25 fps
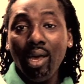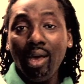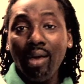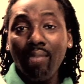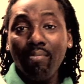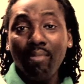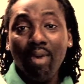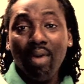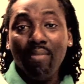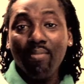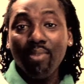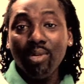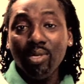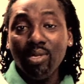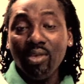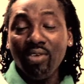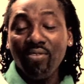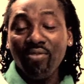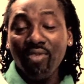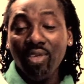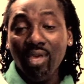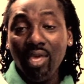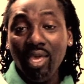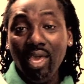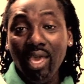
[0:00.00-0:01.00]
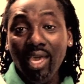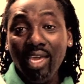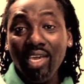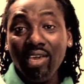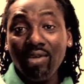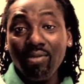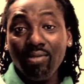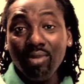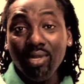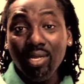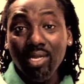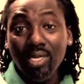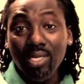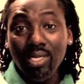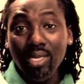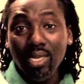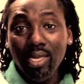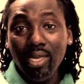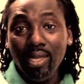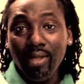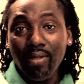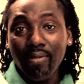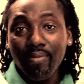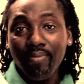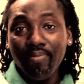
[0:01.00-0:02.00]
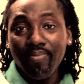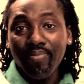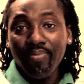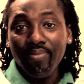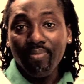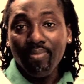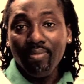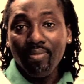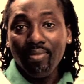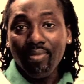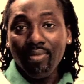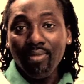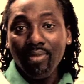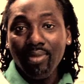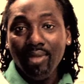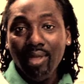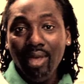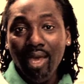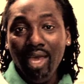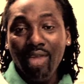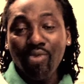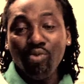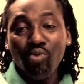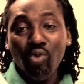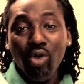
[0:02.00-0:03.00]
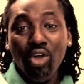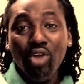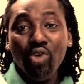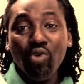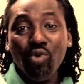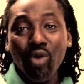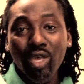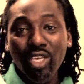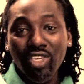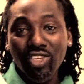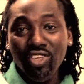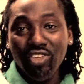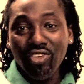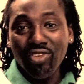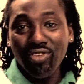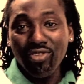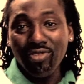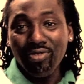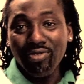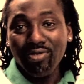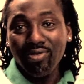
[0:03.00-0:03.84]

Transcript: members of the gay community. And one question